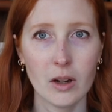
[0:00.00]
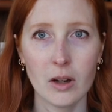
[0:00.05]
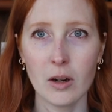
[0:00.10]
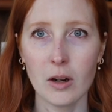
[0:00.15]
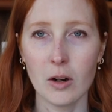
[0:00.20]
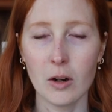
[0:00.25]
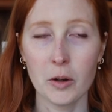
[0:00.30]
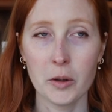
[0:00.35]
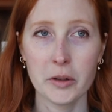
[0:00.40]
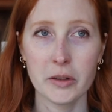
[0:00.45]
the
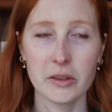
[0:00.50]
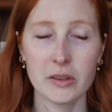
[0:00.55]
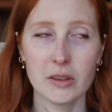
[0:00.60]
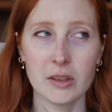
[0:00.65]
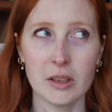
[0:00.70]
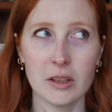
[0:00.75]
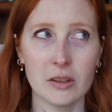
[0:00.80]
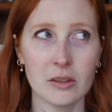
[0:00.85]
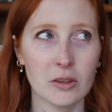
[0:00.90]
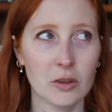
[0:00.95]

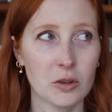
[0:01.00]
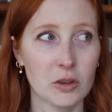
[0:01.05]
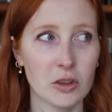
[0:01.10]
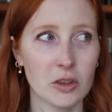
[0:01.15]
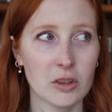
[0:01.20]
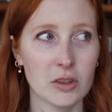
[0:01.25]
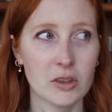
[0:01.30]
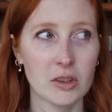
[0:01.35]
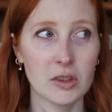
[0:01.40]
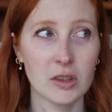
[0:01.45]
scenes are
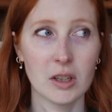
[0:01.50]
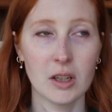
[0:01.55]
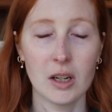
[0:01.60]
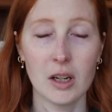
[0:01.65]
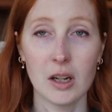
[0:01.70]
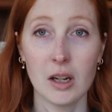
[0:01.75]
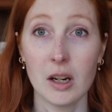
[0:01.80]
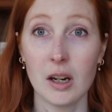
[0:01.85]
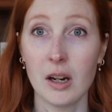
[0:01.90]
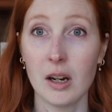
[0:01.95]
just
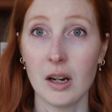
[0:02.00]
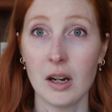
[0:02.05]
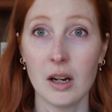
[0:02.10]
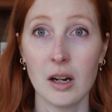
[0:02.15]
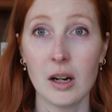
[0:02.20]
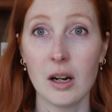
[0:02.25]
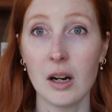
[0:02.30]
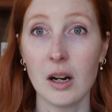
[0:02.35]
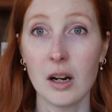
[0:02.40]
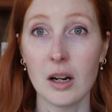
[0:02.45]

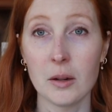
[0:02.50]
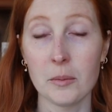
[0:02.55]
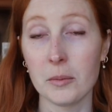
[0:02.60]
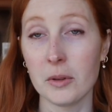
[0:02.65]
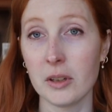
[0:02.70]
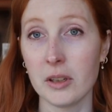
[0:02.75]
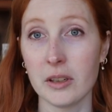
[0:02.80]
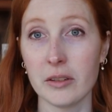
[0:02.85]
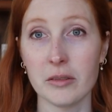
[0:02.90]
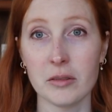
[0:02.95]

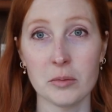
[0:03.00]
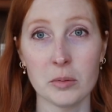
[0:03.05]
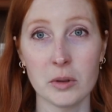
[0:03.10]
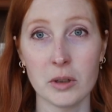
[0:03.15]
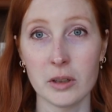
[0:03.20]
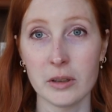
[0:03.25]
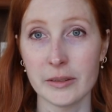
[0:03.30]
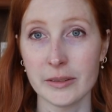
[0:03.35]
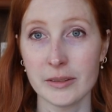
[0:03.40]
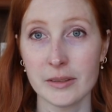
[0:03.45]

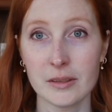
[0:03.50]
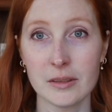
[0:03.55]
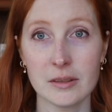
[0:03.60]
unbelievable.